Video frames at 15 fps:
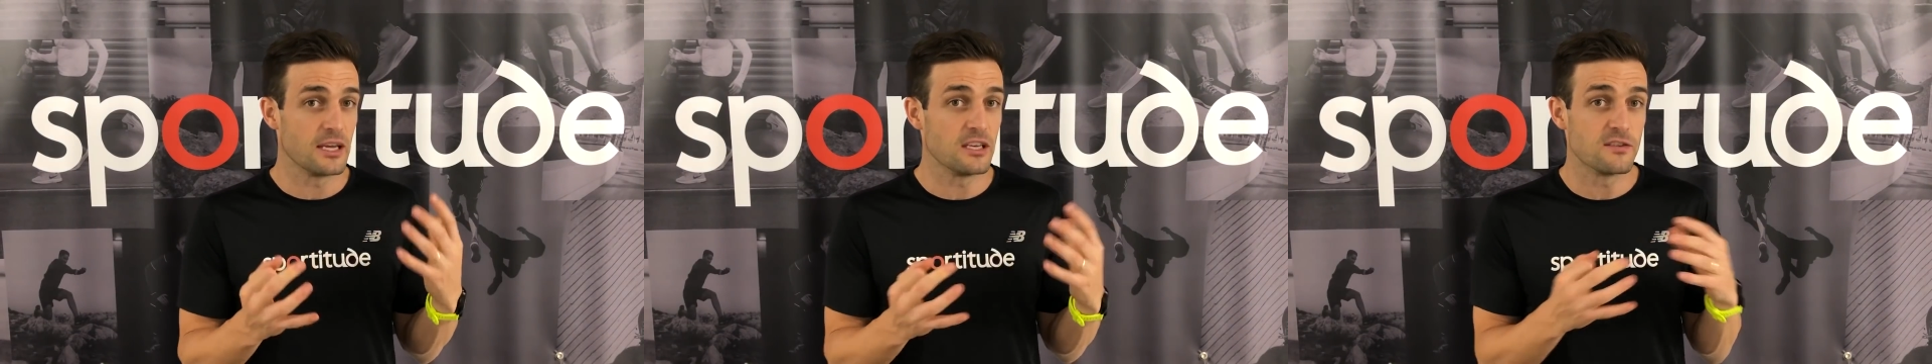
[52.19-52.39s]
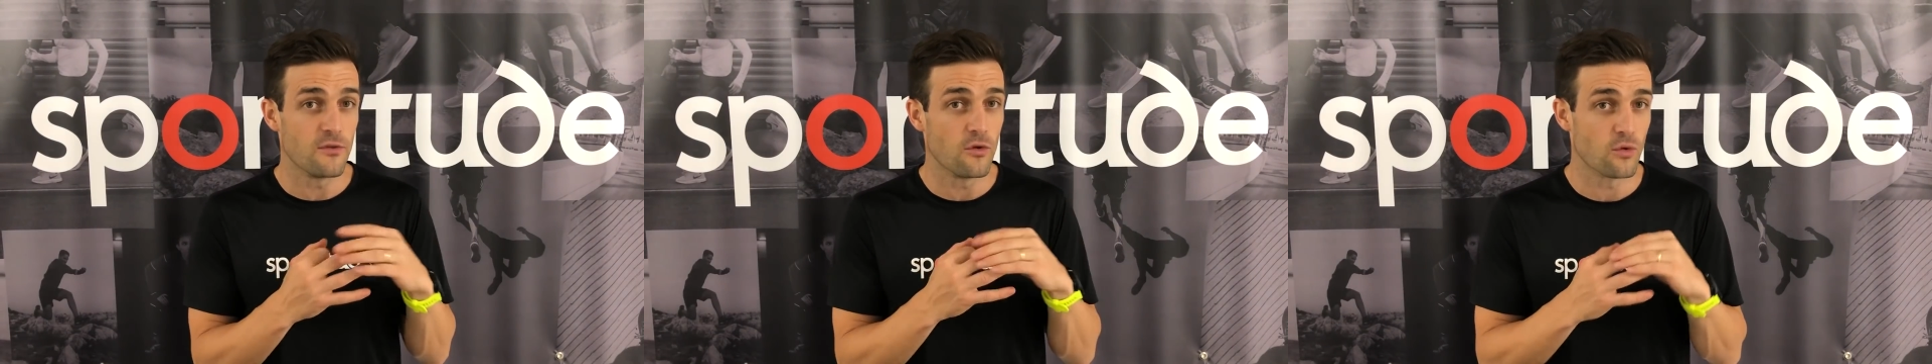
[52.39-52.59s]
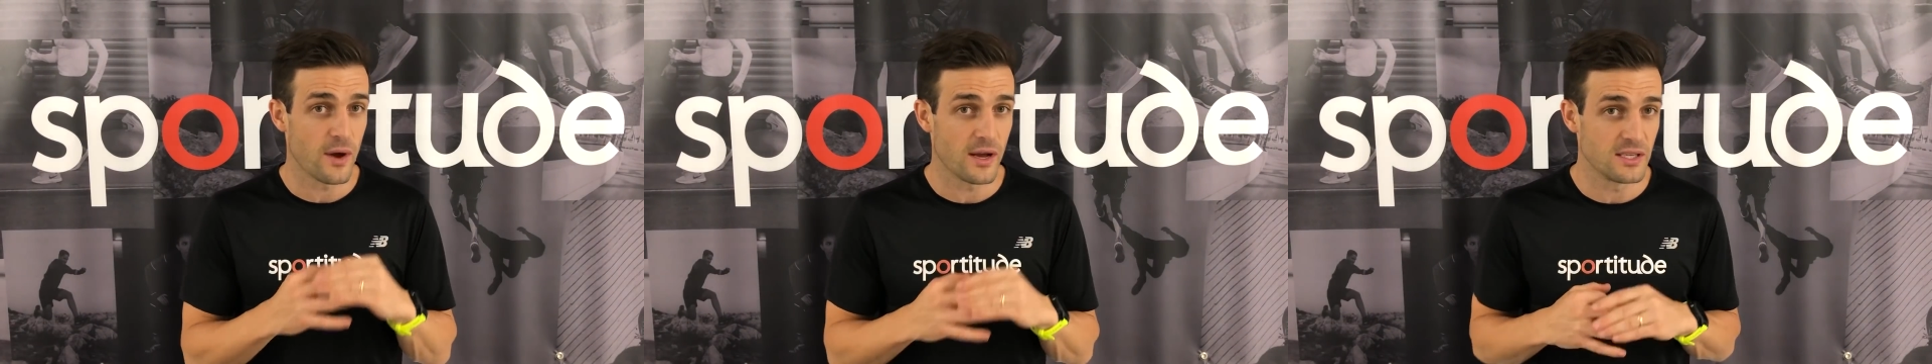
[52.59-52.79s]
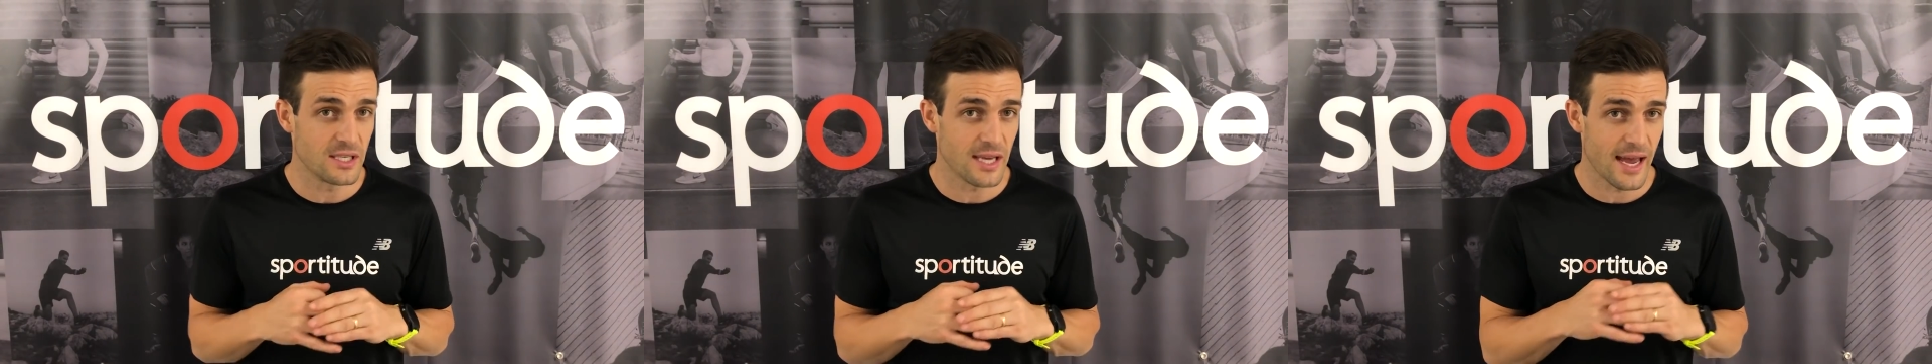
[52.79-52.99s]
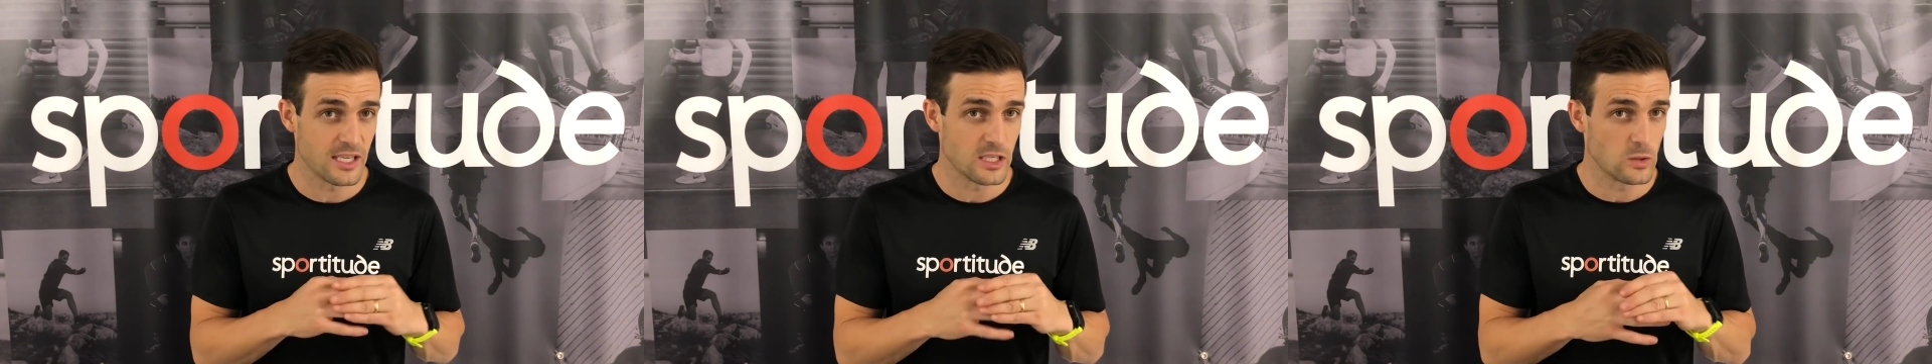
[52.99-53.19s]
interval runs
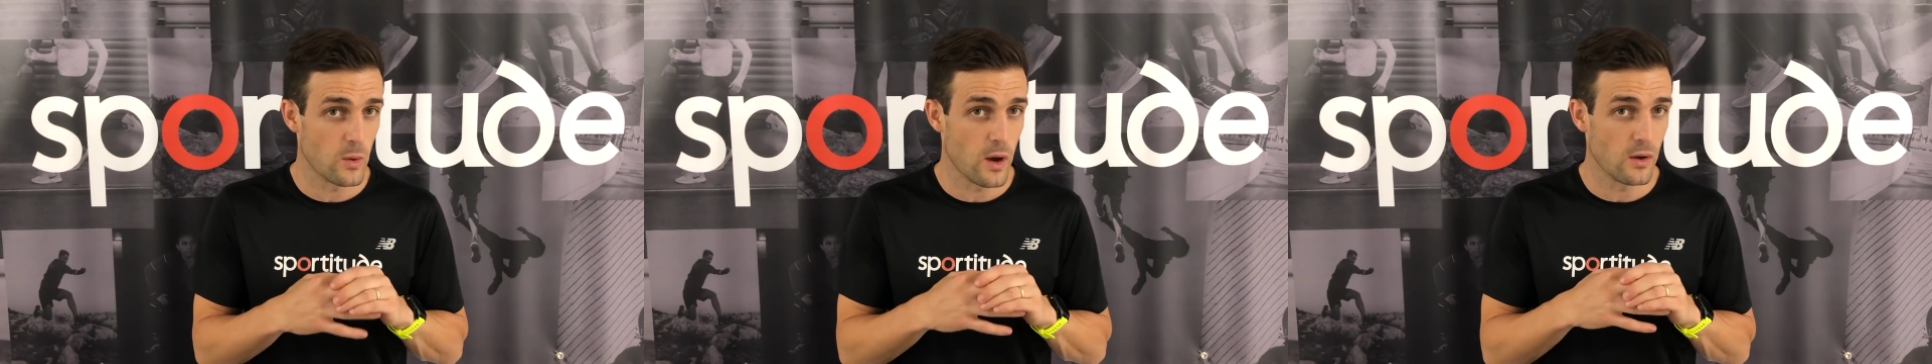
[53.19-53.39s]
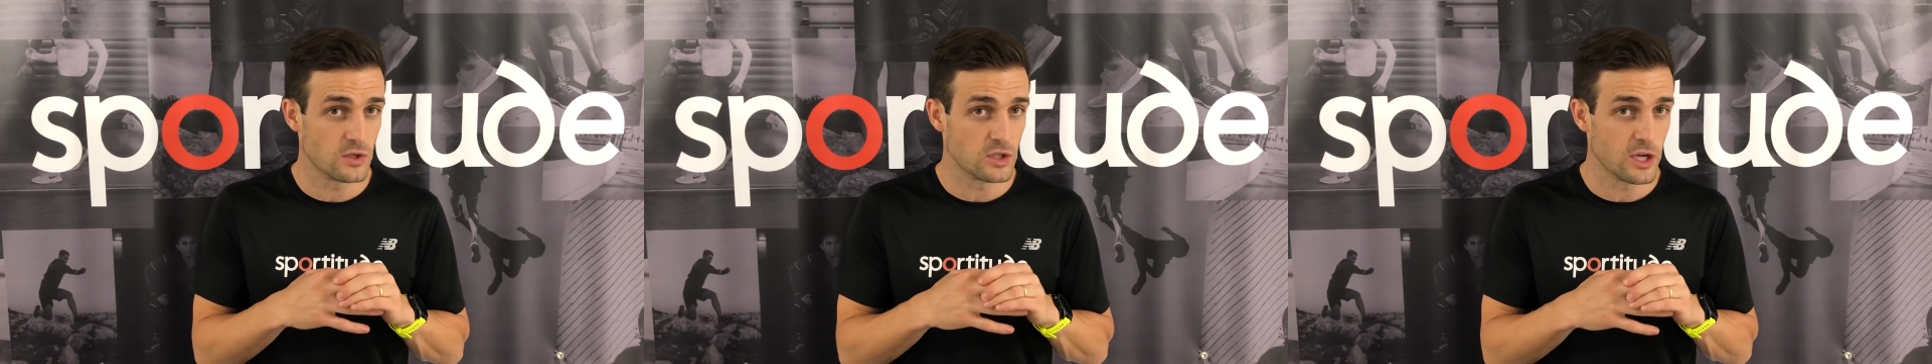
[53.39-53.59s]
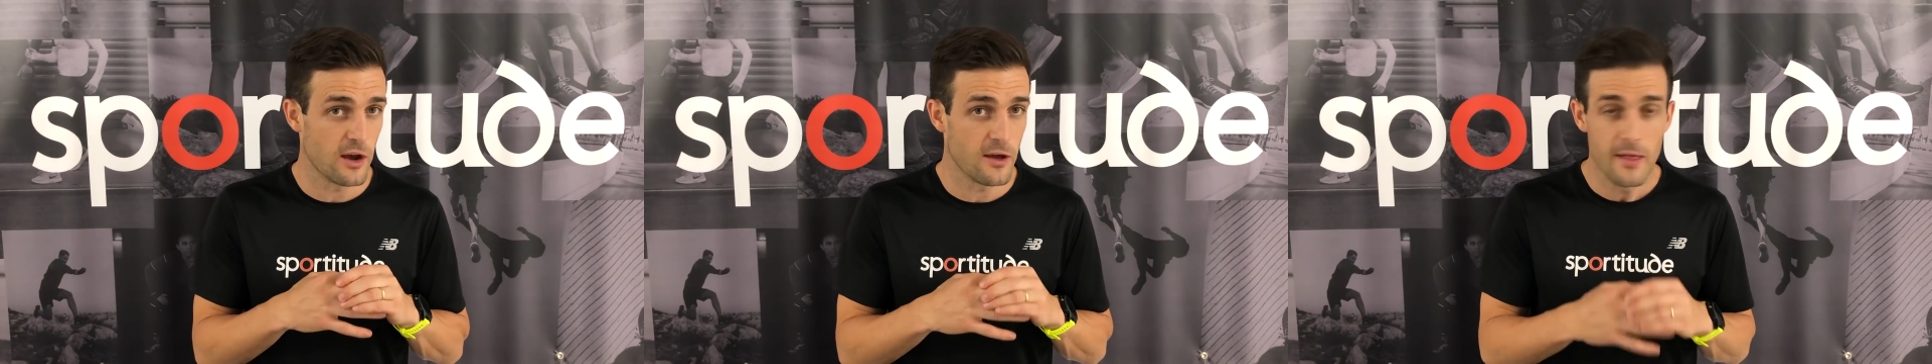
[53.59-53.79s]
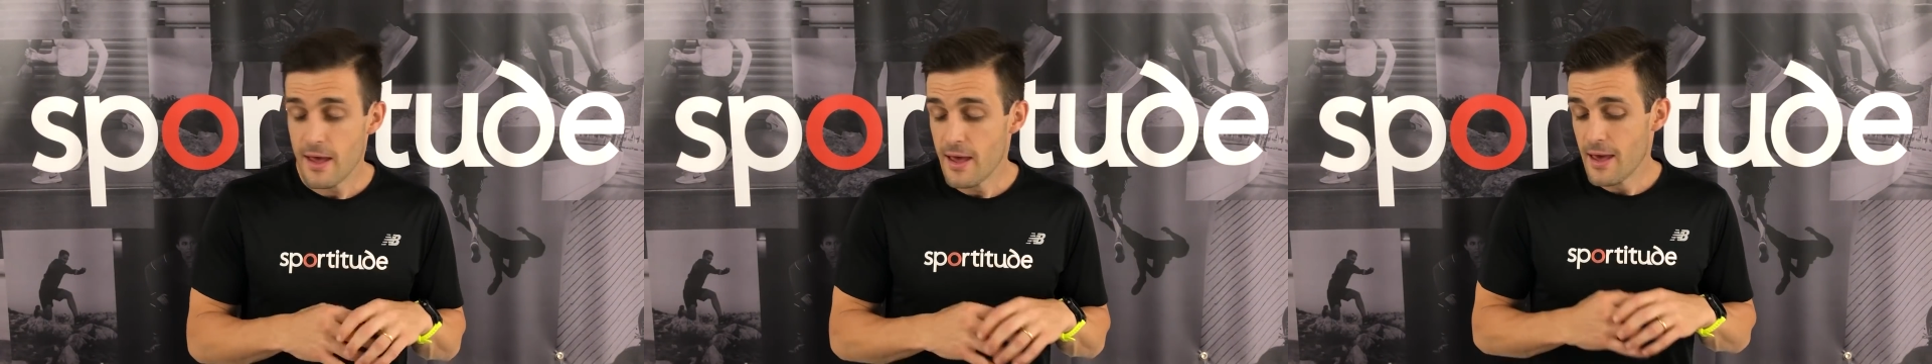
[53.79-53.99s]
as well. So